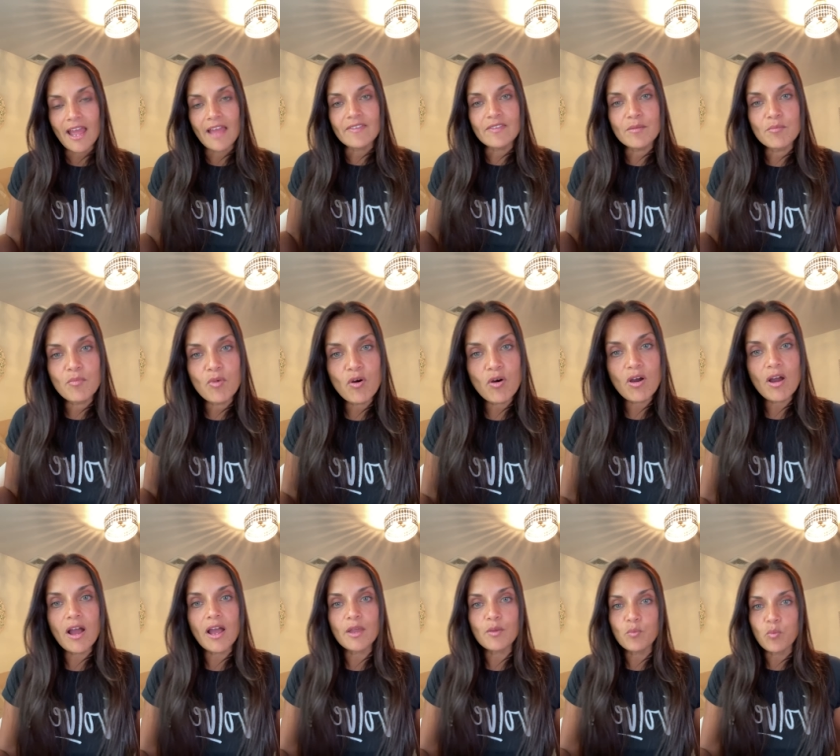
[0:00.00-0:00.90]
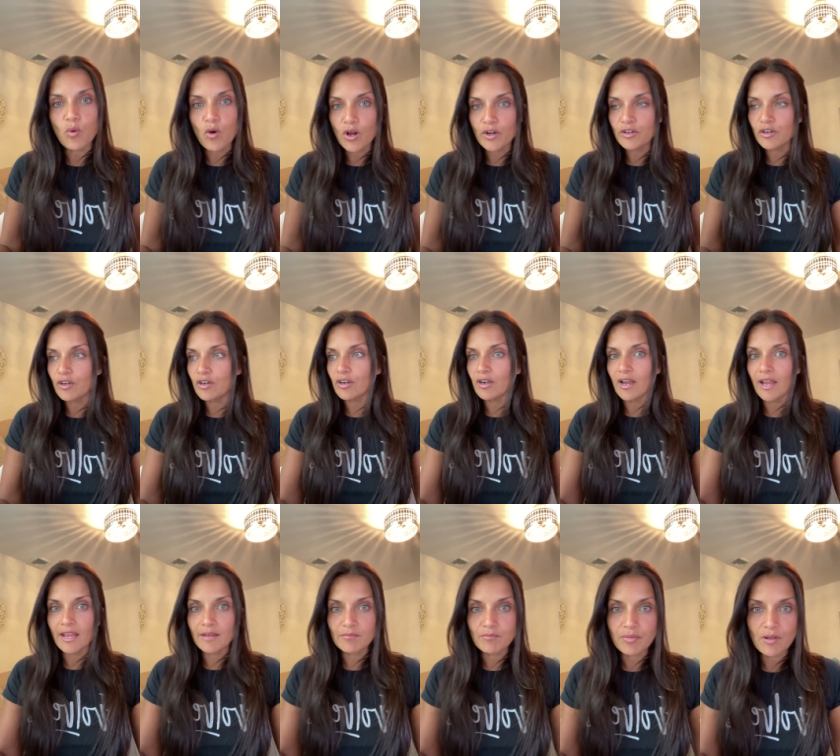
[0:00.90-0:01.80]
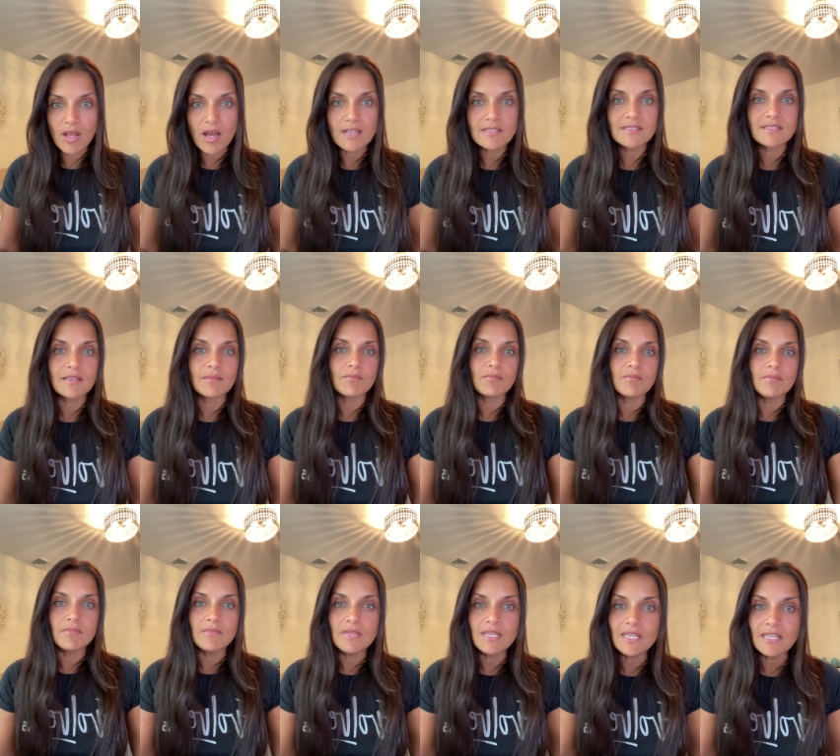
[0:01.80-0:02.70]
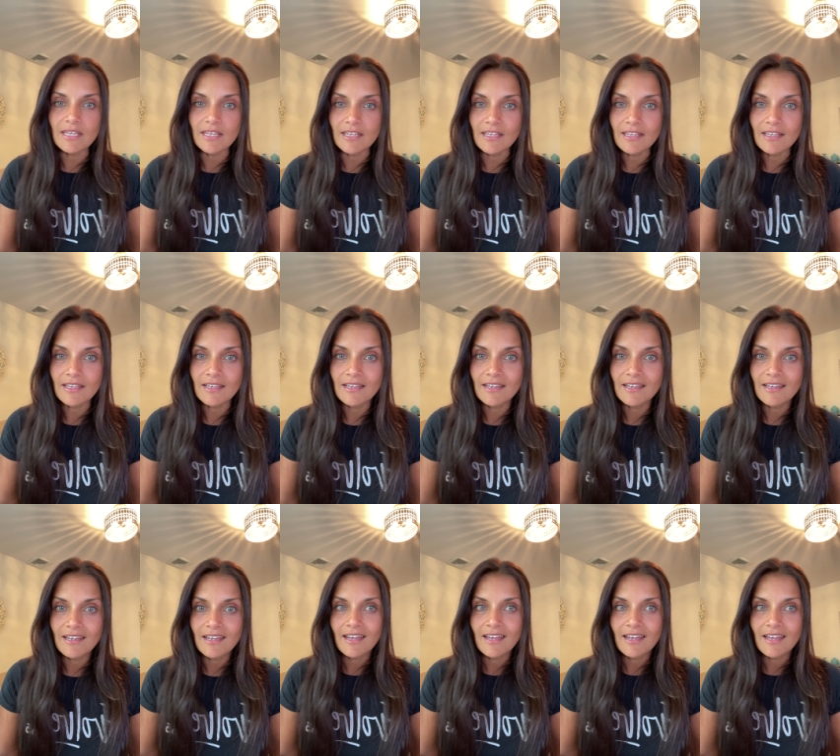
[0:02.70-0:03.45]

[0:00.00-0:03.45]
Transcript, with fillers: And the more I water and blossom me,